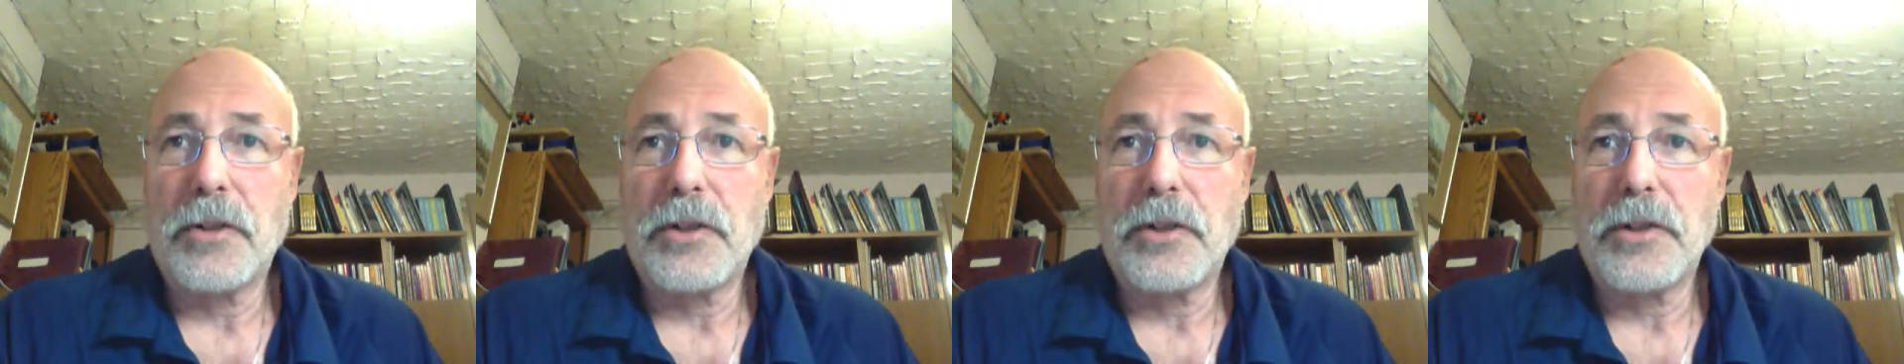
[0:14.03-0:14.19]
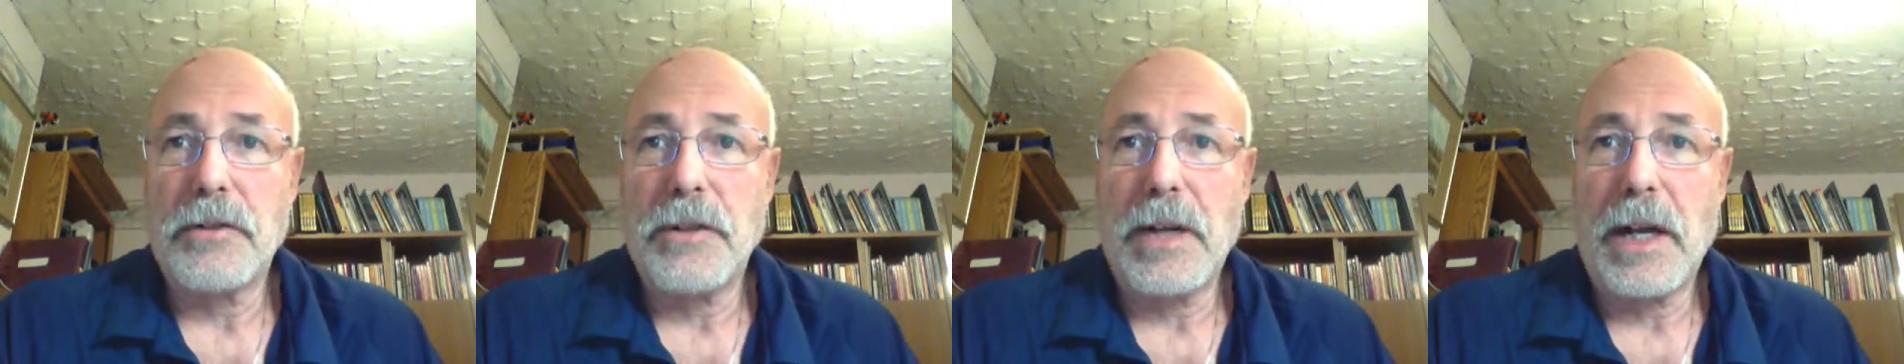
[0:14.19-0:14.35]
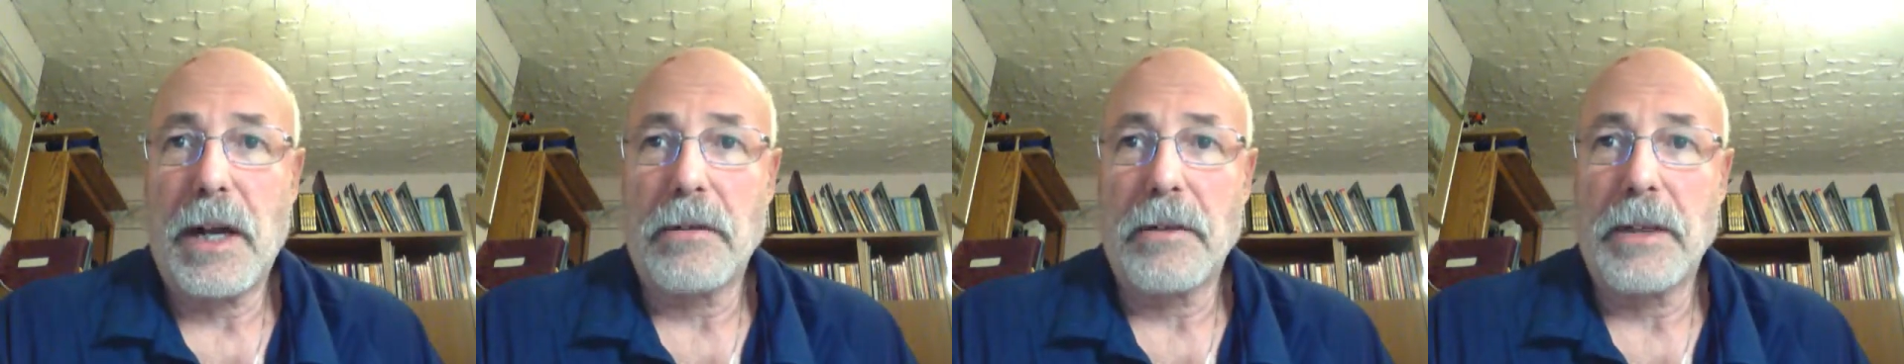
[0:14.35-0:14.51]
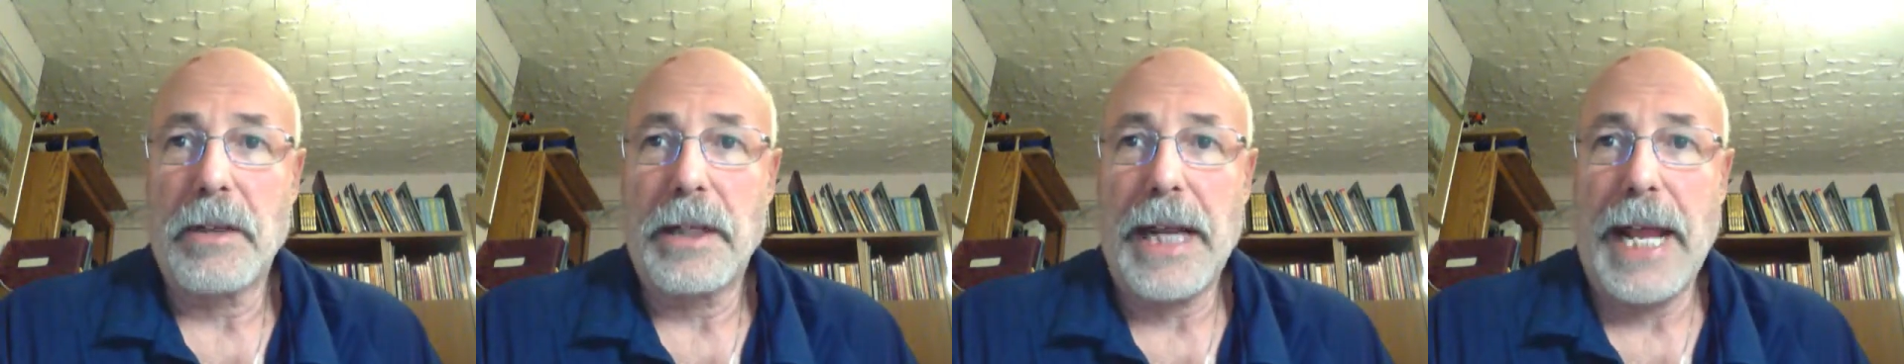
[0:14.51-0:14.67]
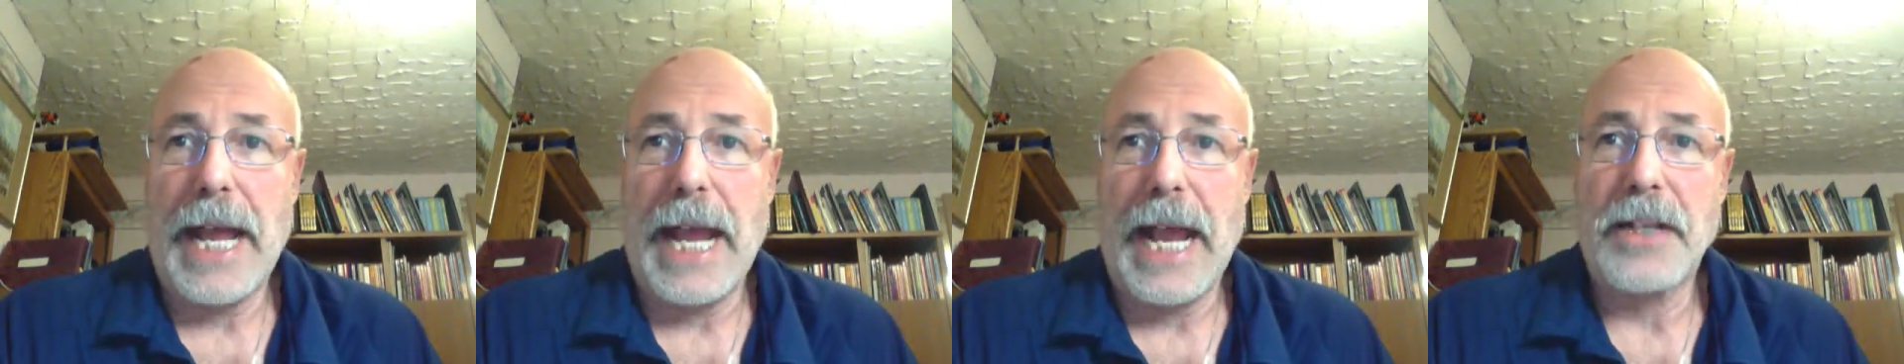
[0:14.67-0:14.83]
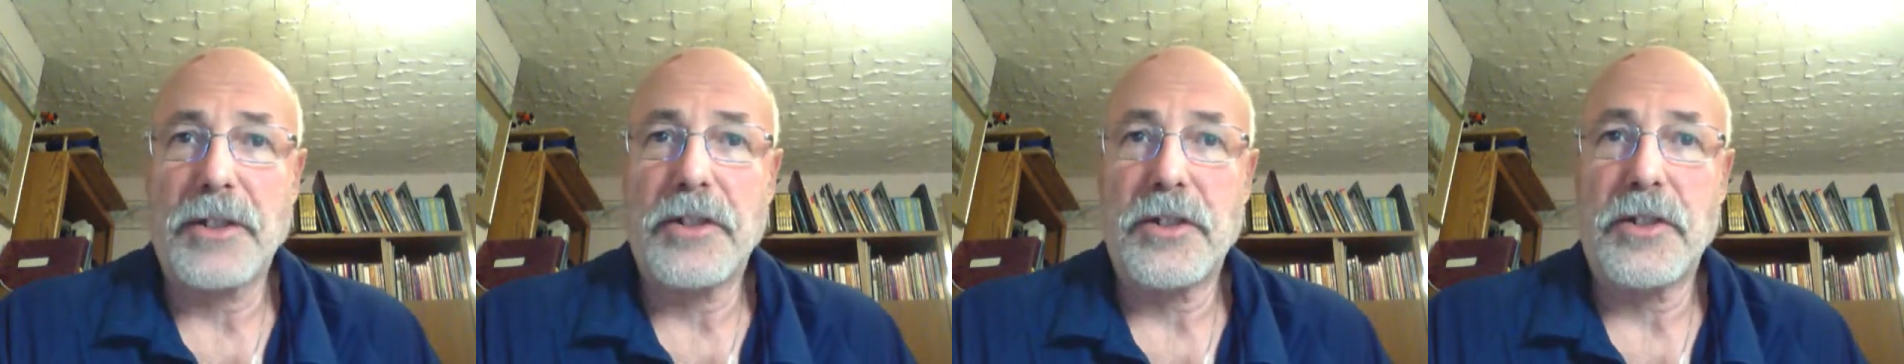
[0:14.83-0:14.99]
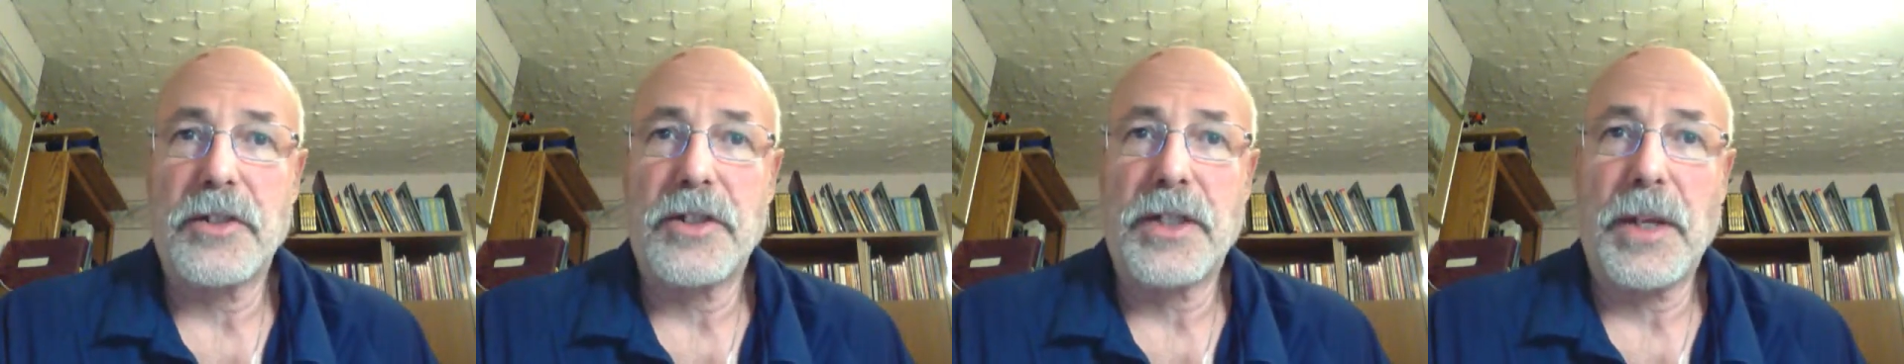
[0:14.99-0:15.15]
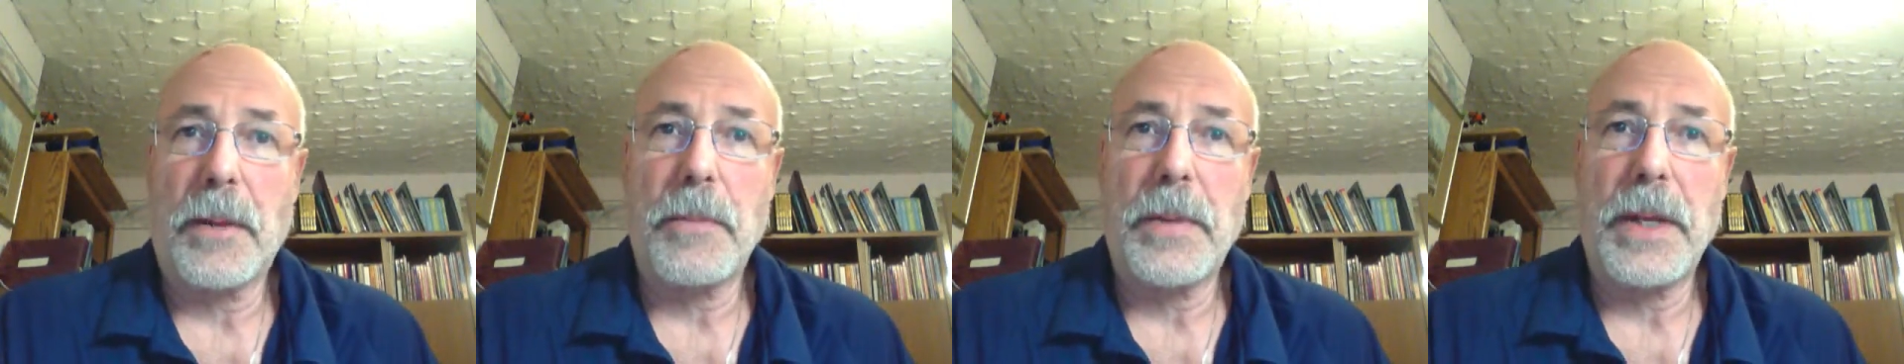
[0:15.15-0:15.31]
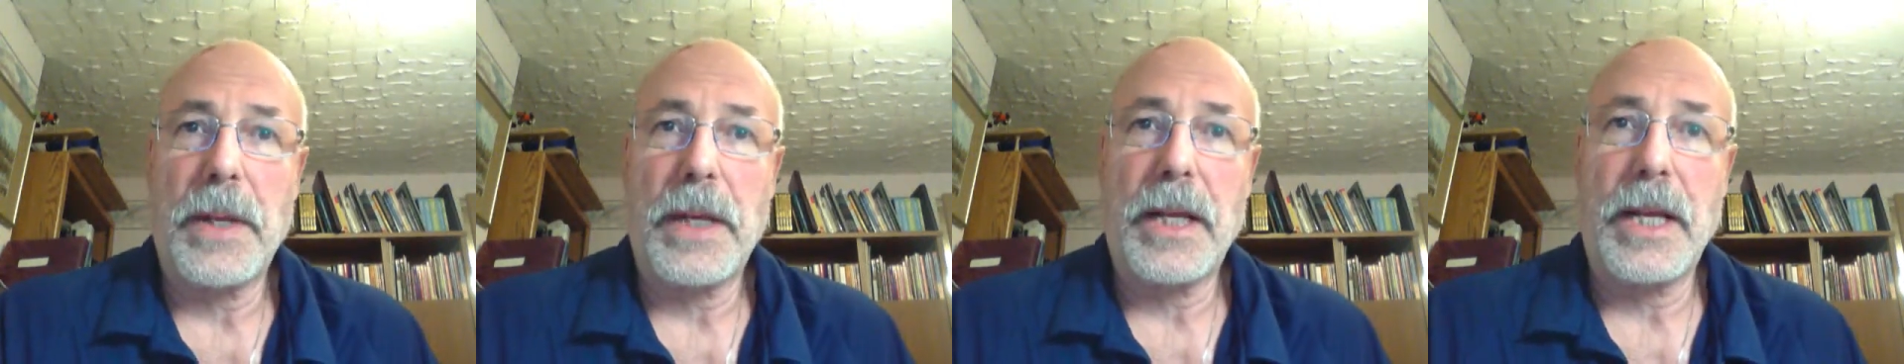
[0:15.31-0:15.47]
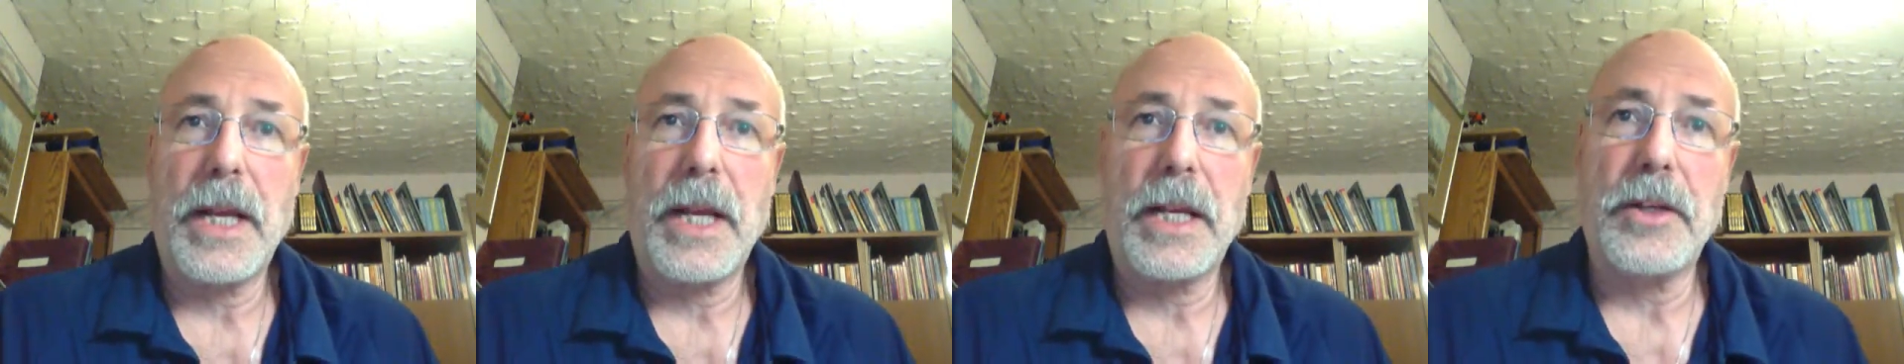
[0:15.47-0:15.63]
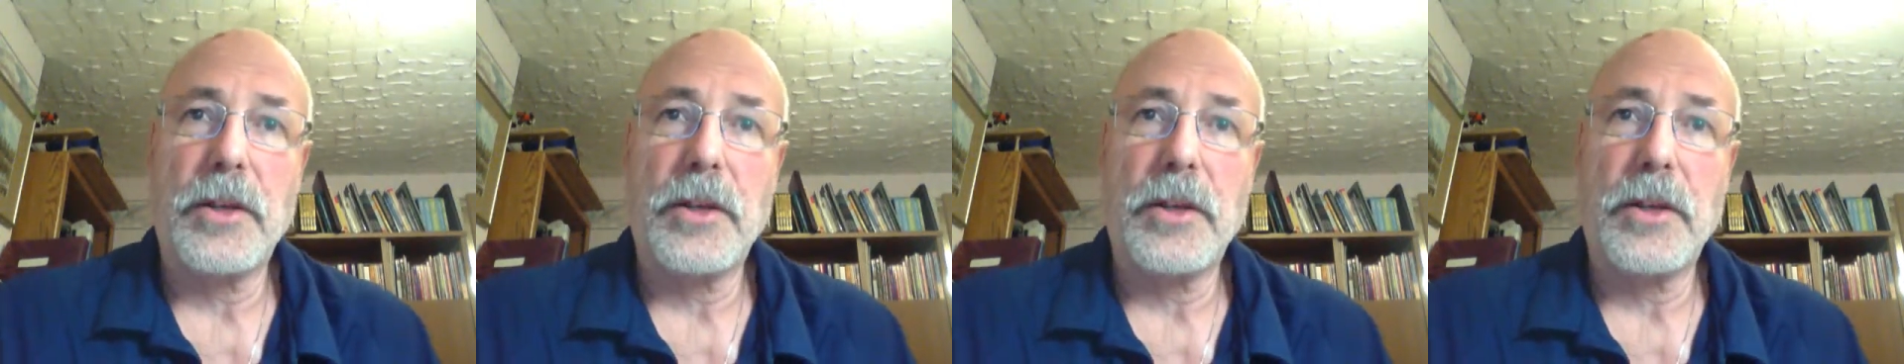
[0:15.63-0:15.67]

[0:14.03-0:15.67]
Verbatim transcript: turns around and asks you something,